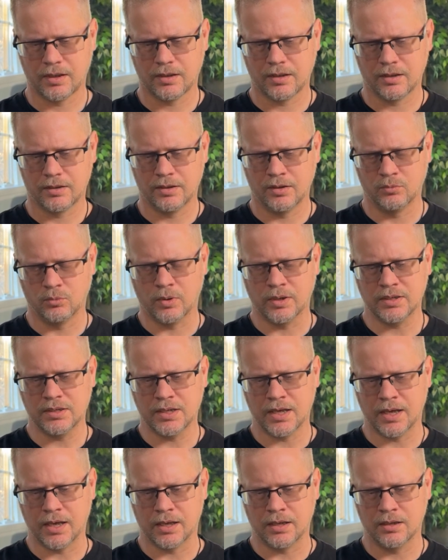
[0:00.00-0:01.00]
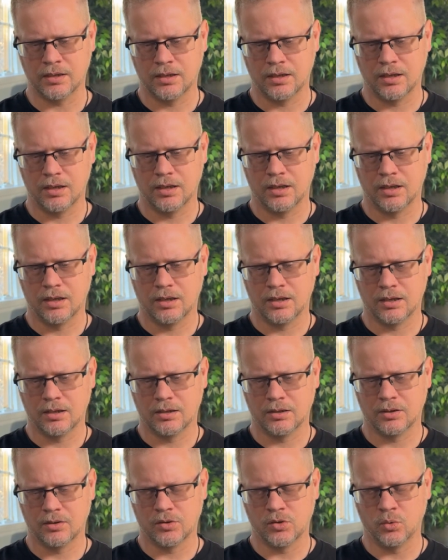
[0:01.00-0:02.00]
Then one day,
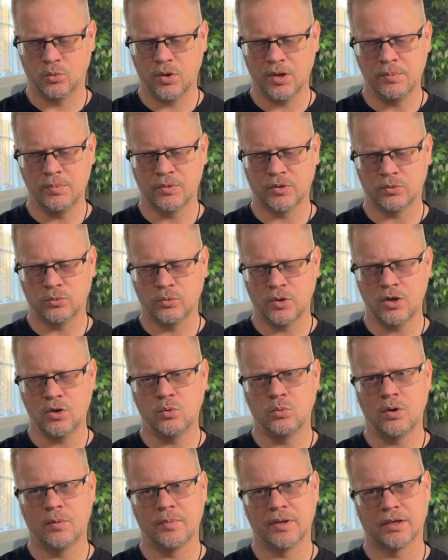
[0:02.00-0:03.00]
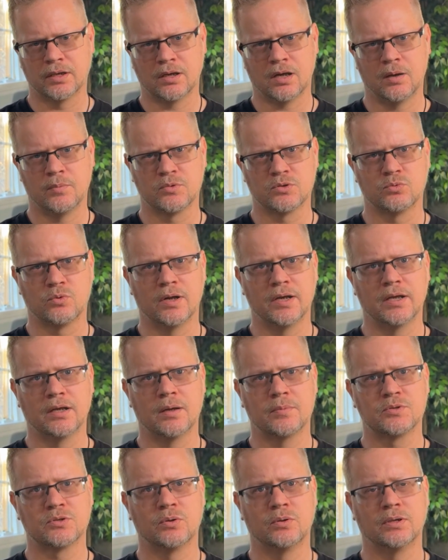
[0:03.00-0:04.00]
the widow woman comes running
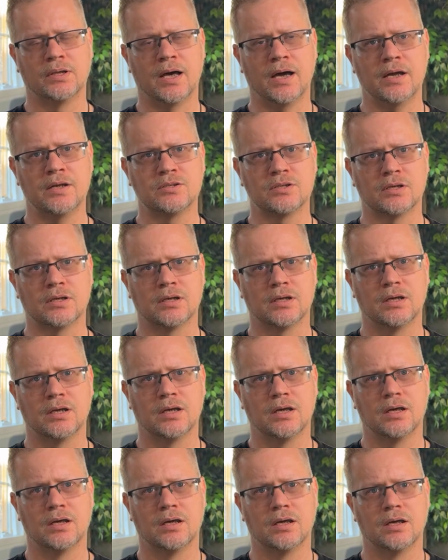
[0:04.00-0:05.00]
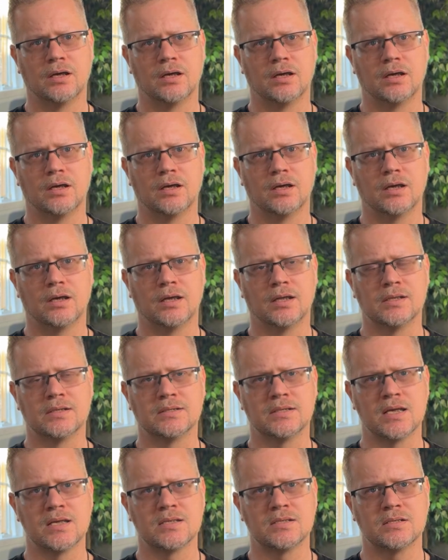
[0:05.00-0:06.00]
up to Elijah and
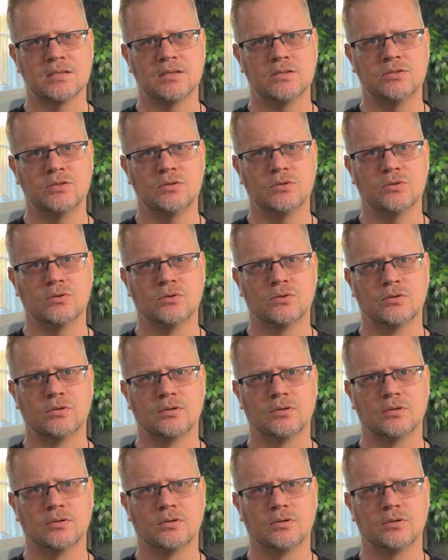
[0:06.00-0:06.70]
says, "Did you